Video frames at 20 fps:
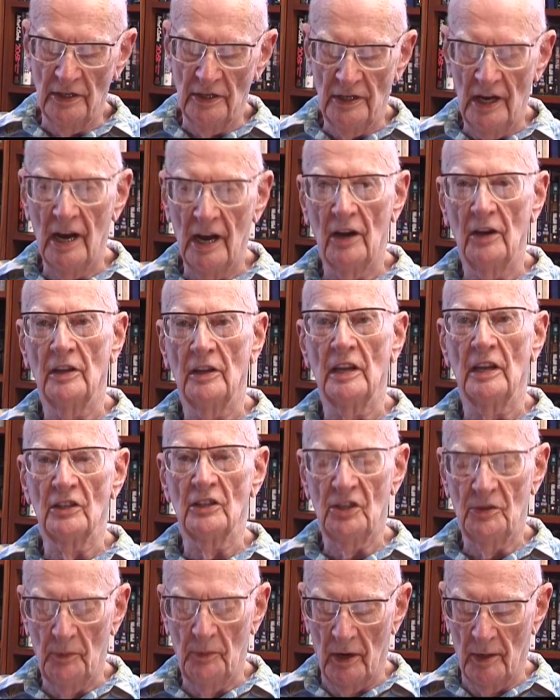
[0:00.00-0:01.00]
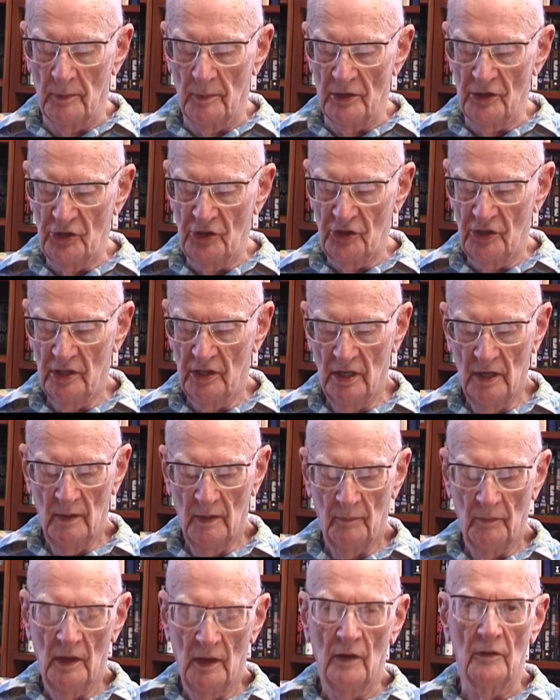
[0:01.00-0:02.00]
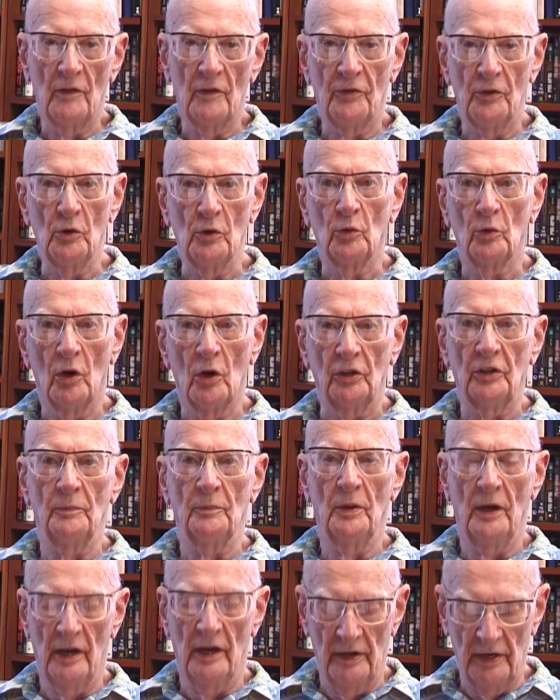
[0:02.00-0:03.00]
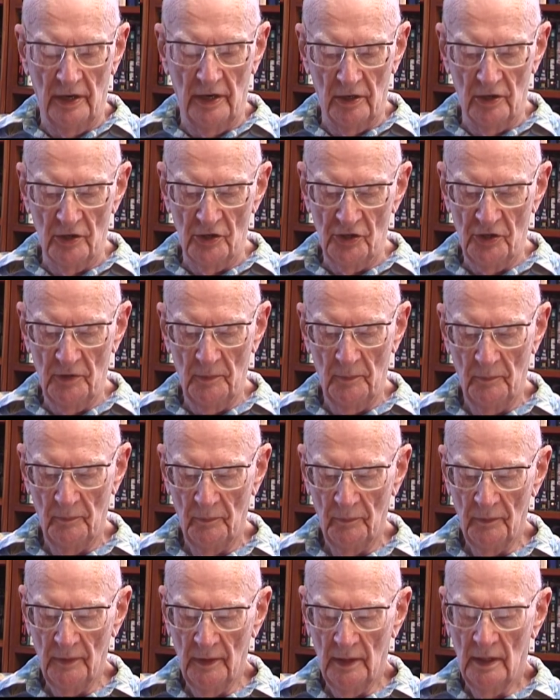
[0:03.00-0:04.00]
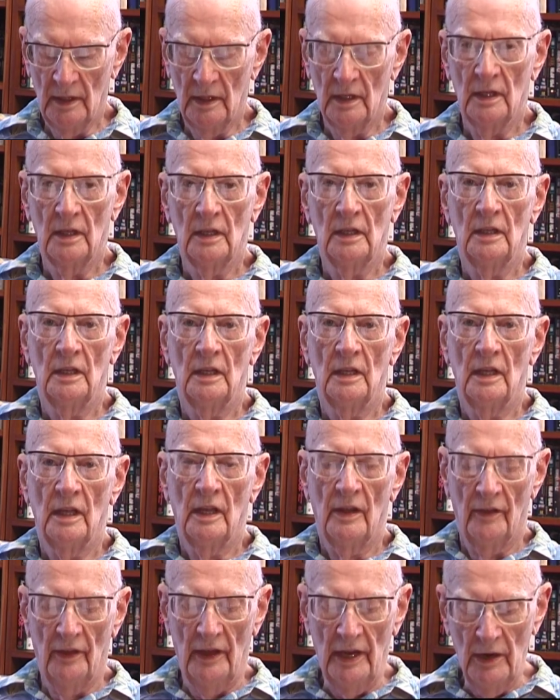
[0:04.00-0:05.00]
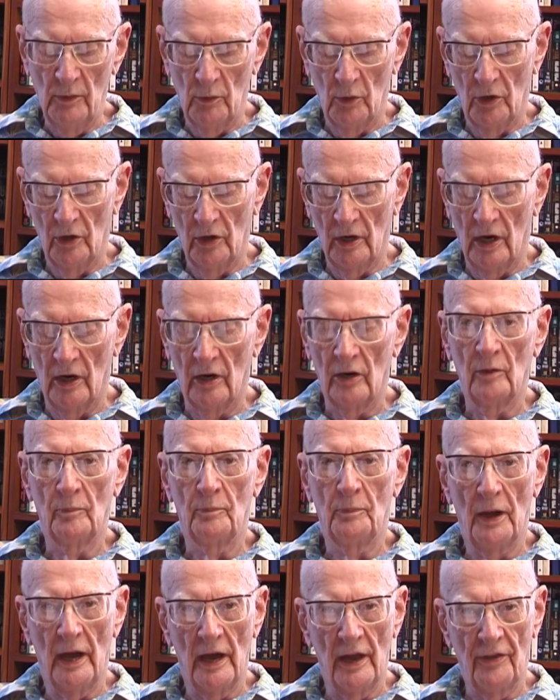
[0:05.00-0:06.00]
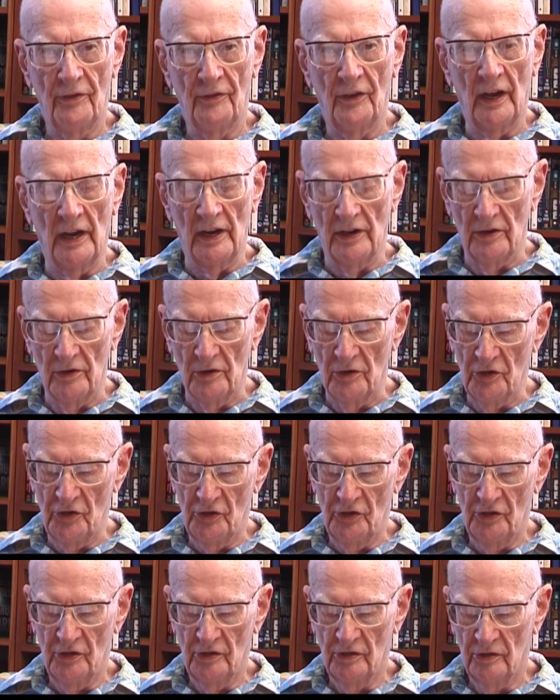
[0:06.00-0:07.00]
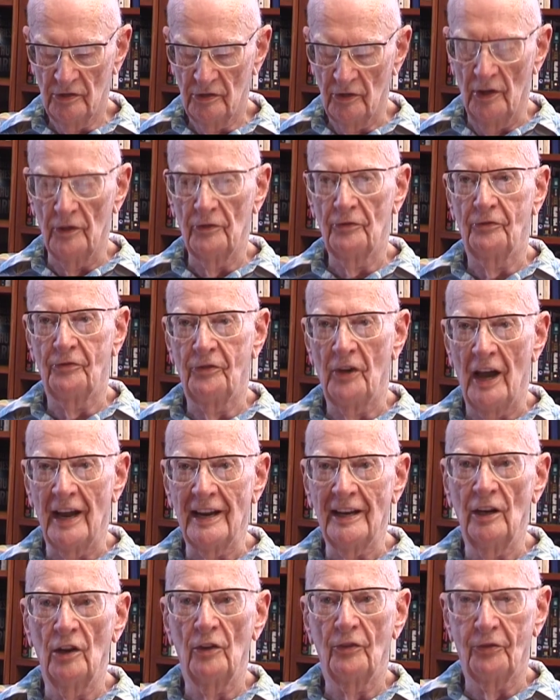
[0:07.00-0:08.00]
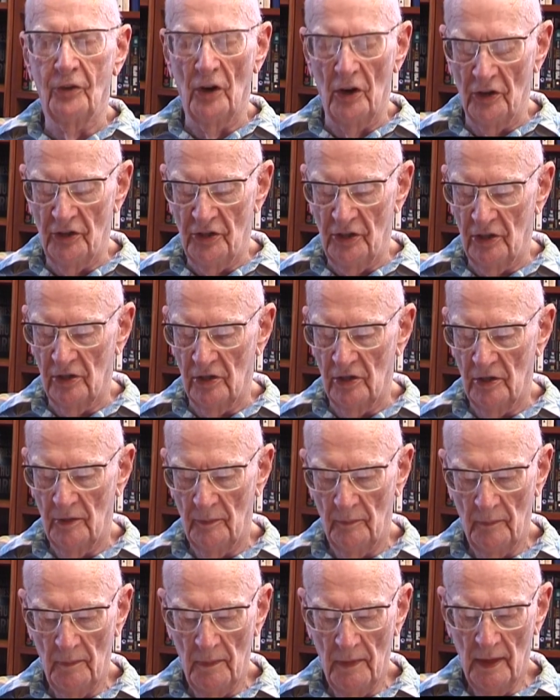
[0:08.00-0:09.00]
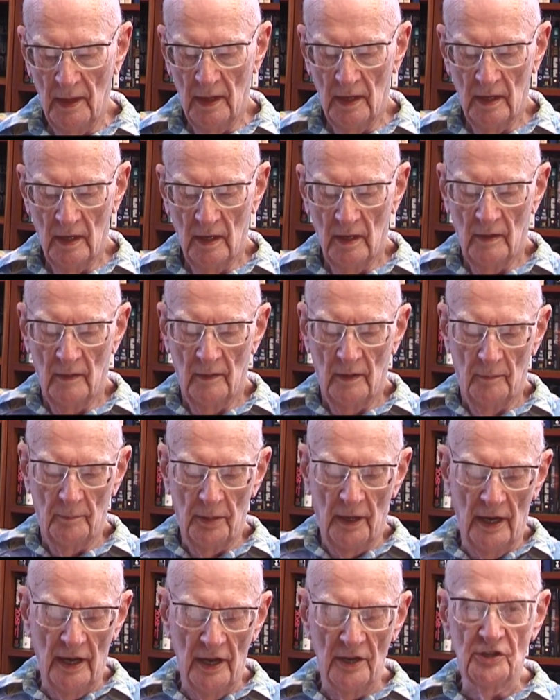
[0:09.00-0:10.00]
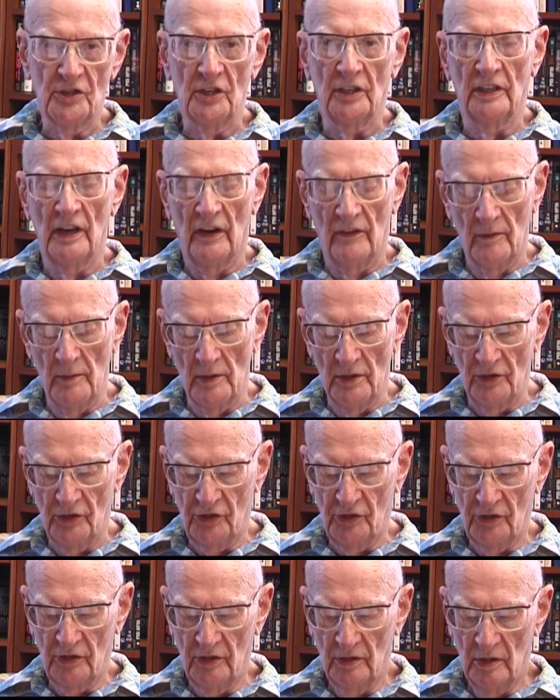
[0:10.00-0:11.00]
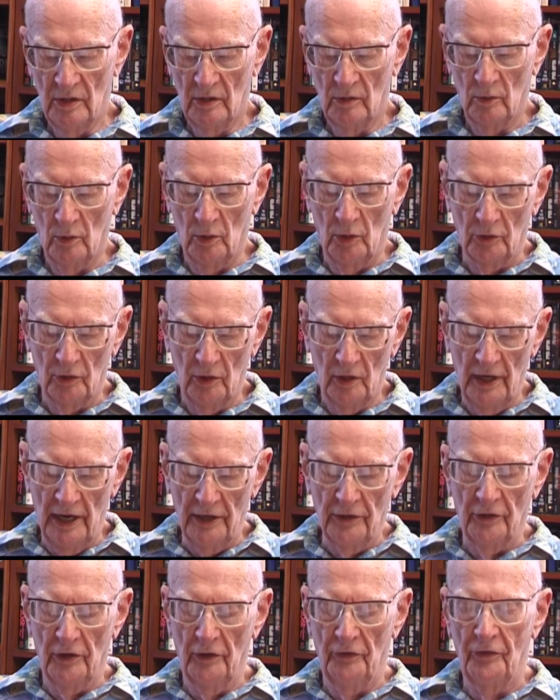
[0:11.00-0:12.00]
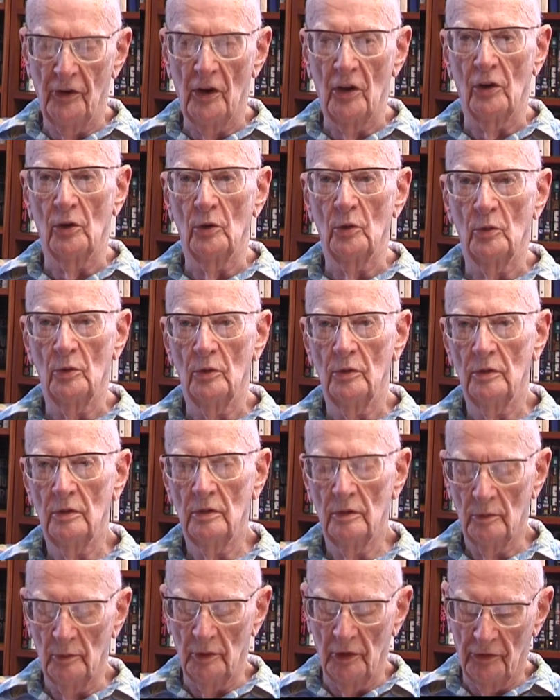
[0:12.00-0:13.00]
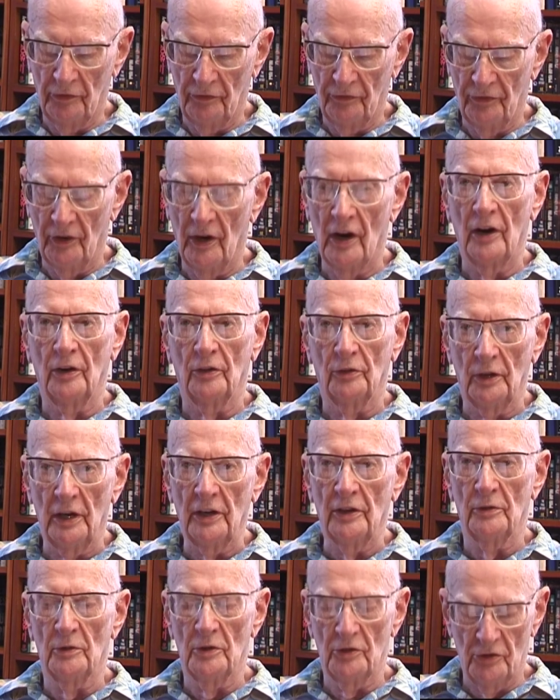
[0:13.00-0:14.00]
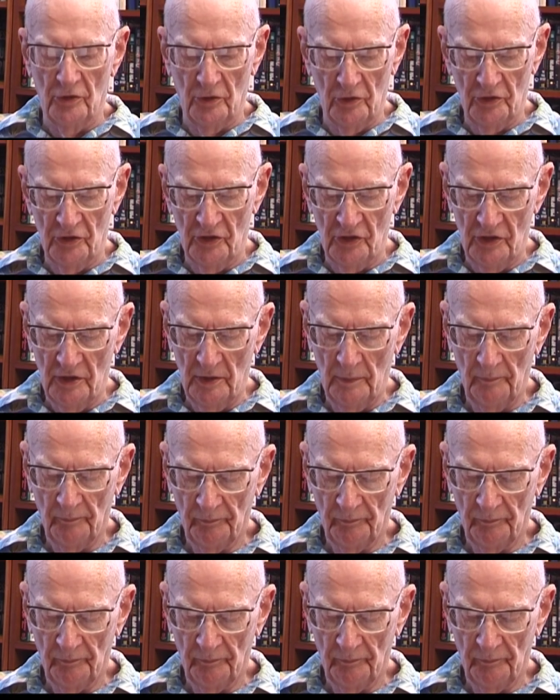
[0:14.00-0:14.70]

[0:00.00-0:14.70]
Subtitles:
daring experiments of a few rocket pioneers. They were our pathfinders to the final frontier, paths that governments were later to follow with far greater resources.